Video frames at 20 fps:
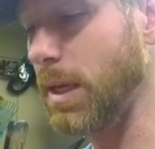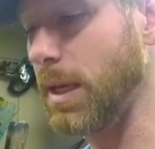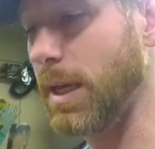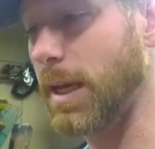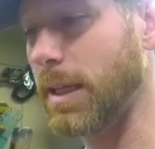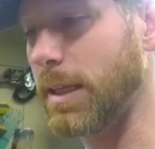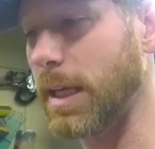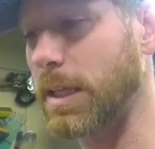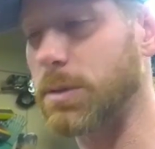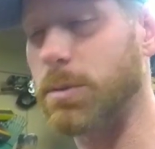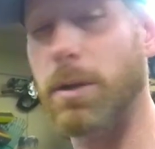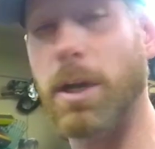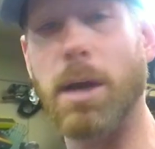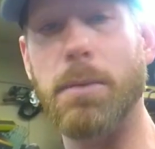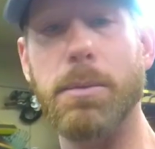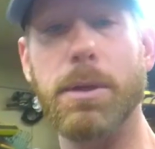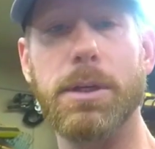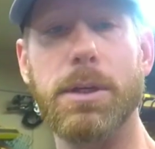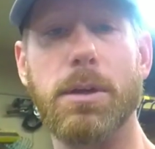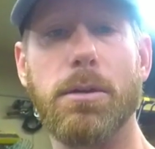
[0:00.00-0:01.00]
And that's what
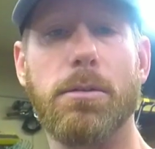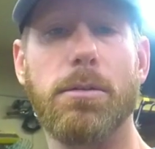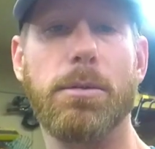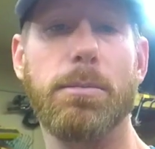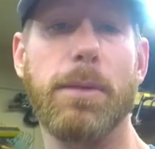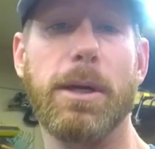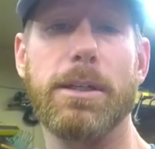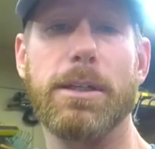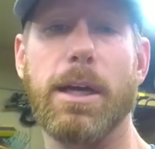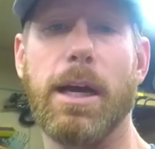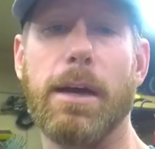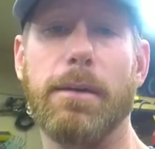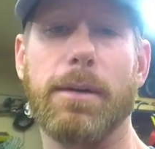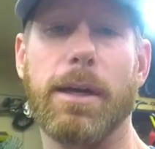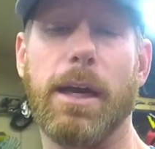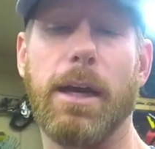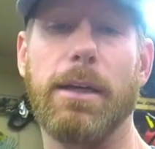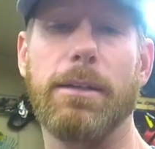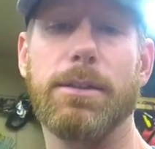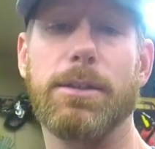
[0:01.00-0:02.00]
I've been doing with my time,
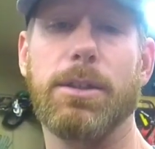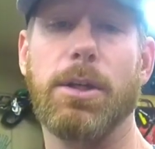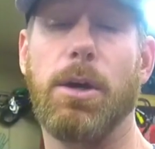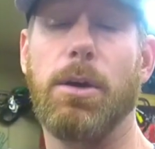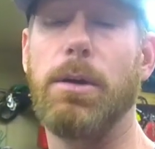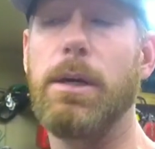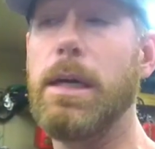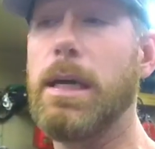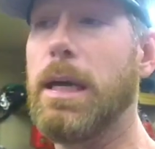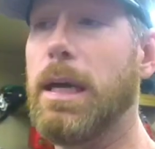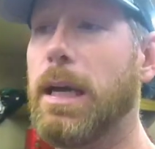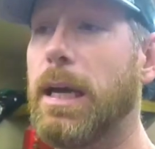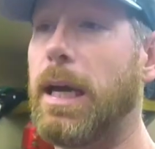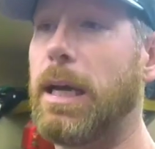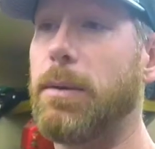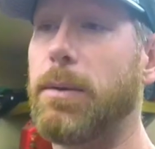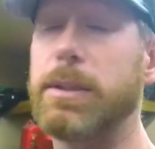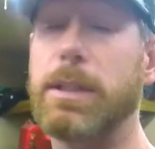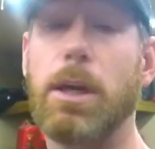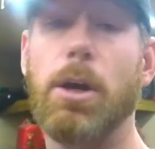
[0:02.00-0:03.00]
guys. So
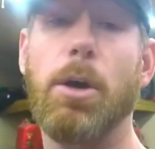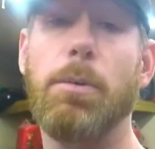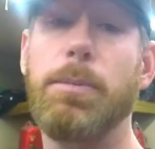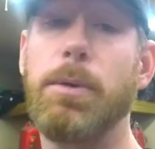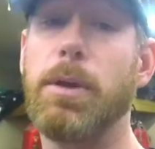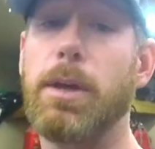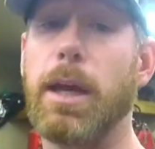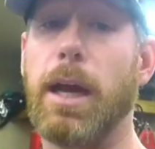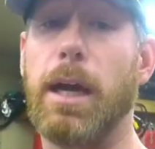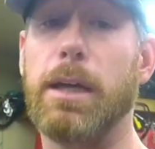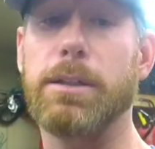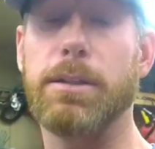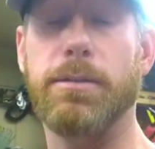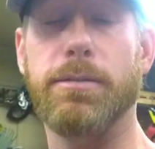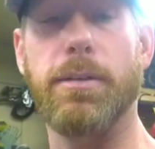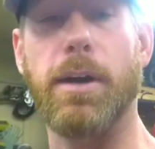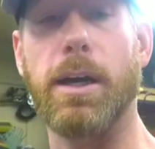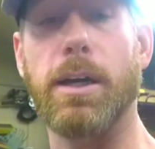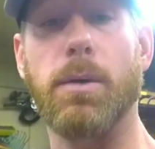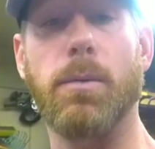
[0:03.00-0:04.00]
anyways, I hope you guys are
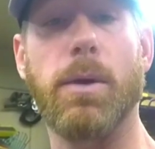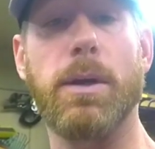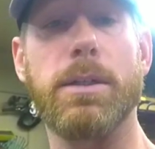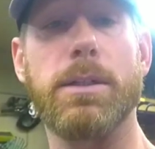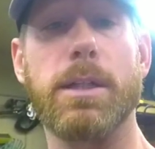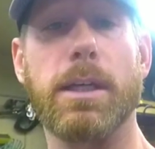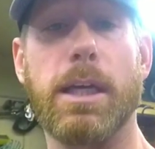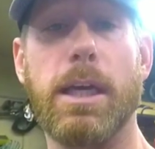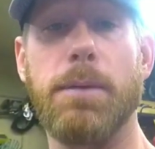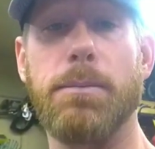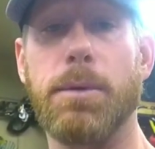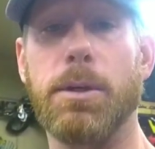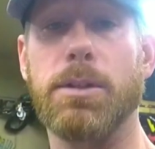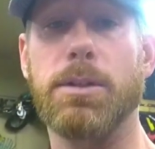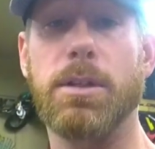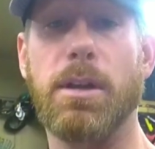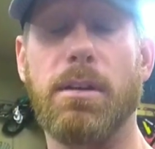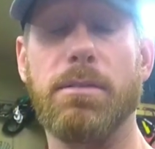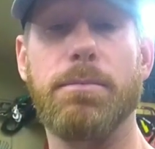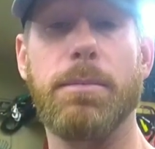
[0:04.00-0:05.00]
finding ways to keep
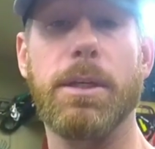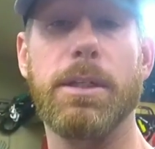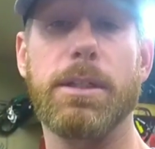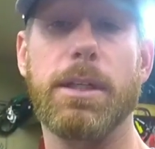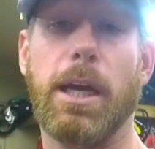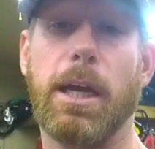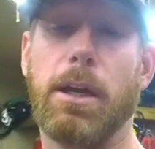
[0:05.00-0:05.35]
yourself busy.